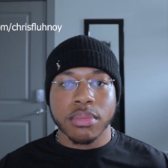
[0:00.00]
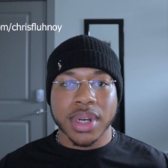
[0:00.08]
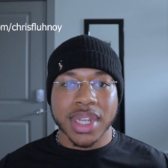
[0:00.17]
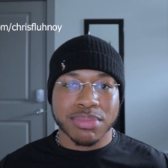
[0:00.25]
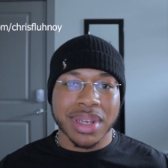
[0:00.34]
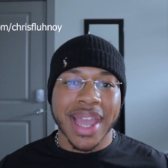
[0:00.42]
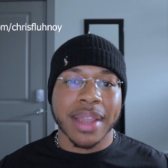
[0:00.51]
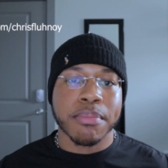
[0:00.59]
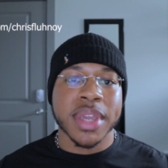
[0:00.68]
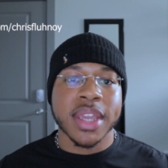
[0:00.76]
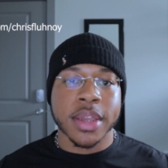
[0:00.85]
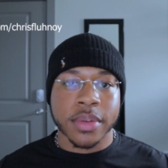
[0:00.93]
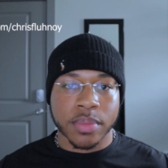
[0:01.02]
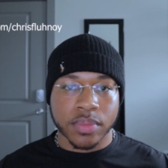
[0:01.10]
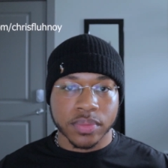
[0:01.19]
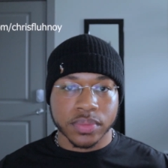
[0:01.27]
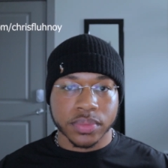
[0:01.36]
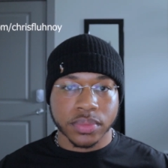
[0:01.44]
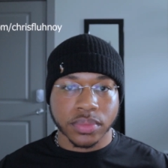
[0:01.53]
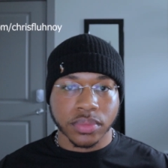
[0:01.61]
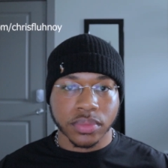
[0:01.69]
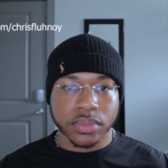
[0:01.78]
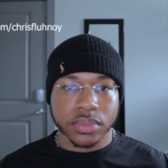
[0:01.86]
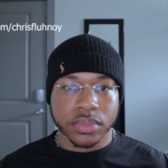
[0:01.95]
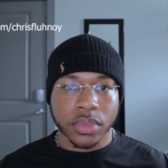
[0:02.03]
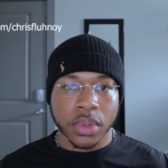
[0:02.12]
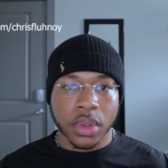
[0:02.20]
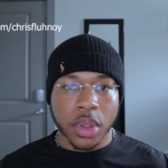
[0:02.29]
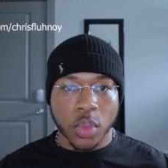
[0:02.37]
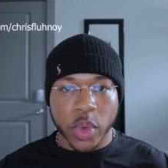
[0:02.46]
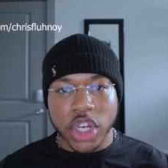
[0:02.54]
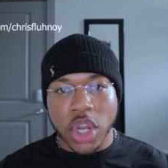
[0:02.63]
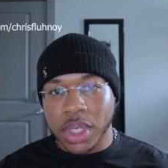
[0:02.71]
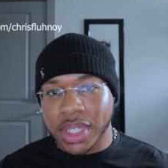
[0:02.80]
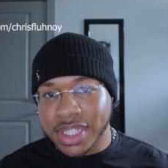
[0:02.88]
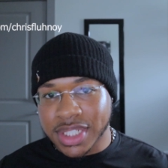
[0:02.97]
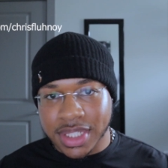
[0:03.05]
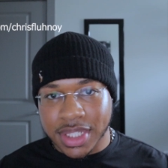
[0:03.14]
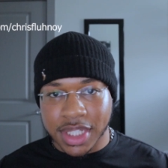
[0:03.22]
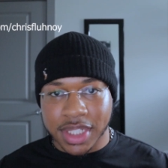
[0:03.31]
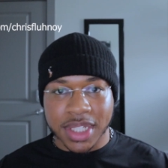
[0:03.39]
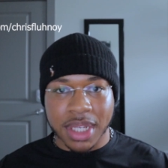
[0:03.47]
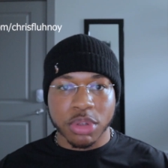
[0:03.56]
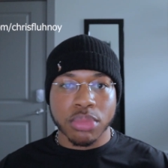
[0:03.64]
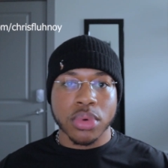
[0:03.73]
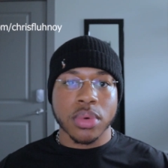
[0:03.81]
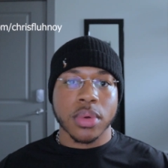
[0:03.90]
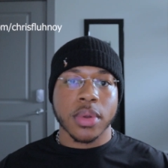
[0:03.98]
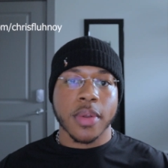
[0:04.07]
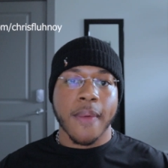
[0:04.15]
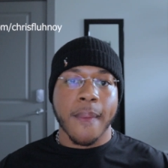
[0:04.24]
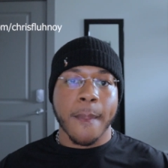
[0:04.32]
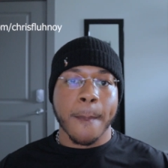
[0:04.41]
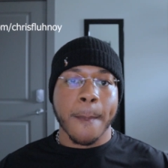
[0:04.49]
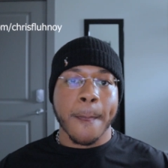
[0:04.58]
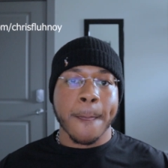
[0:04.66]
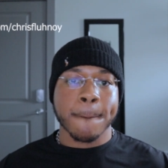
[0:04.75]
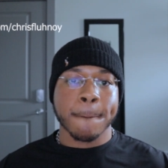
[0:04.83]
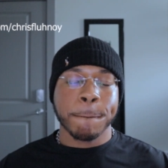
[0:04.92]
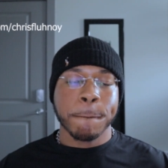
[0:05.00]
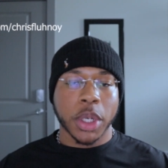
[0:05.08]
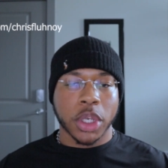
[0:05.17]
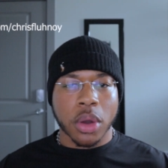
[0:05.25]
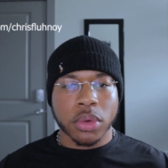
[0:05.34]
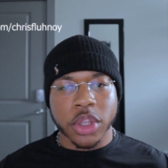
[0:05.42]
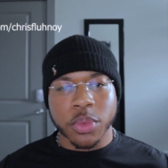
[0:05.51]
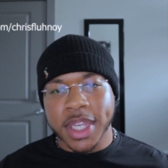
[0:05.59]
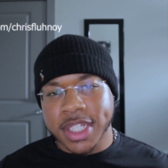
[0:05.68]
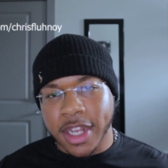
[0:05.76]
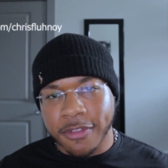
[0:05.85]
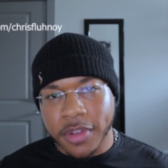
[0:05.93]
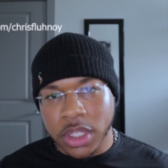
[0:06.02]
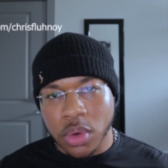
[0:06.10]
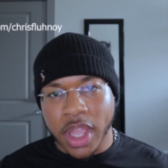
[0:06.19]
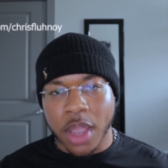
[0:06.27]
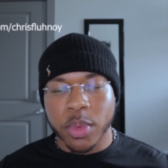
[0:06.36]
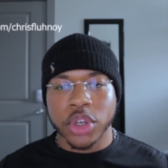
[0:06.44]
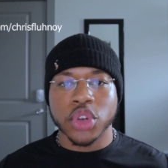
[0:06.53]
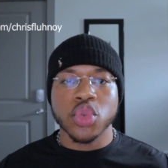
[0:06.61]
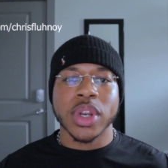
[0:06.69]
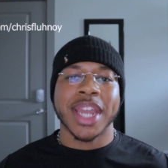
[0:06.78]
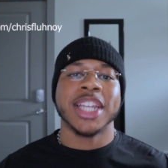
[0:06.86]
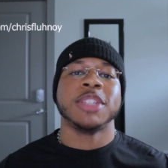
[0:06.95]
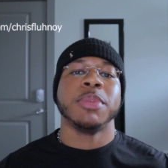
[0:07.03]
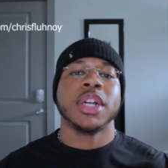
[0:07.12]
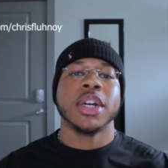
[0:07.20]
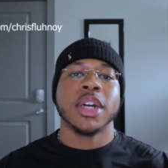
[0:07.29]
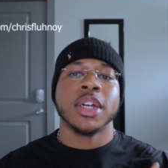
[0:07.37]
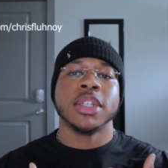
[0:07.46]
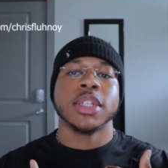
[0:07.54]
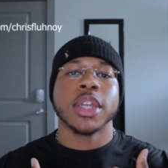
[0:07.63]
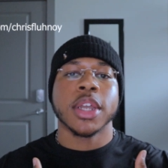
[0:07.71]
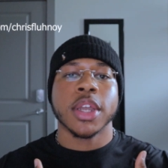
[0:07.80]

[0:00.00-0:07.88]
But as black men, we know that this is unacceptable. But the only reason they feel okay with doing that is because